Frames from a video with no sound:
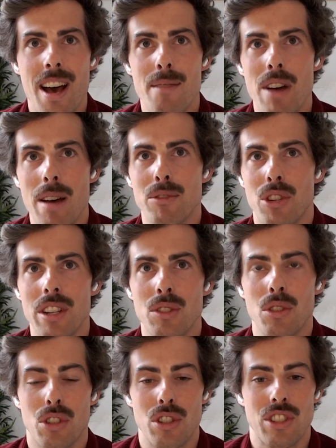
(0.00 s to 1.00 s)
I'm trying to
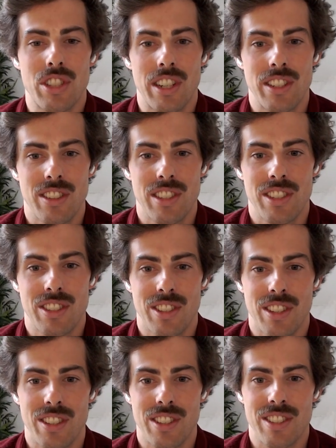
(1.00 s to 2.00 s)
turn science
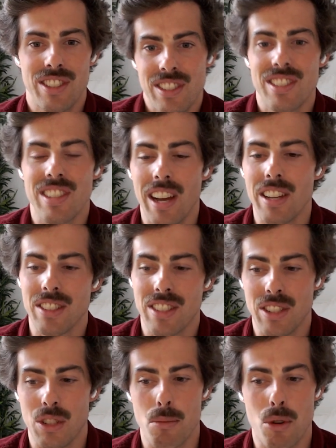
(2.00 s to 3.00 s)

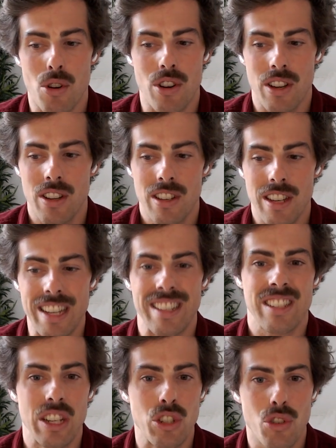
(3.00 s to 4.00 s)
as a more
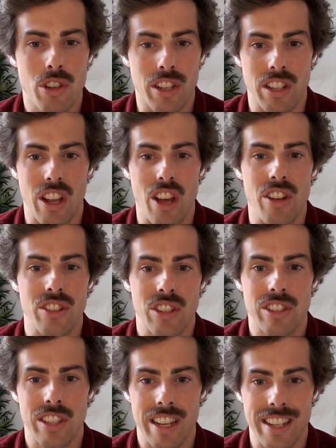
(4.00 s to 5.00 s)
eccentric and
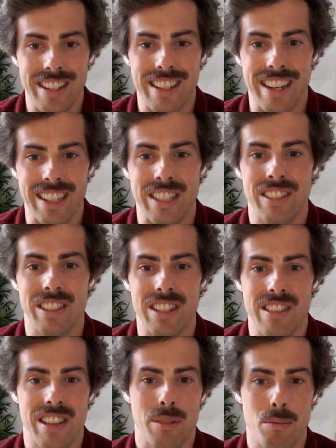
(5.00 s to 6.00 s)
entertaining activity
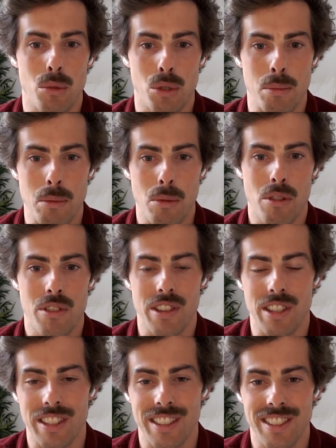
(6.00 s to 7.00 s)
that most people
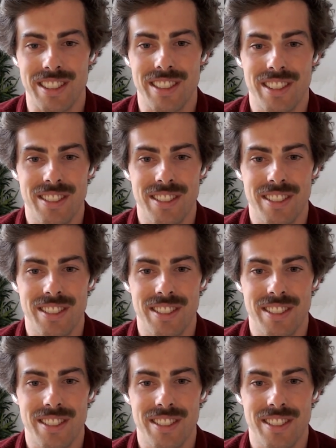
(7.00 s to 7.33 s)
think it is.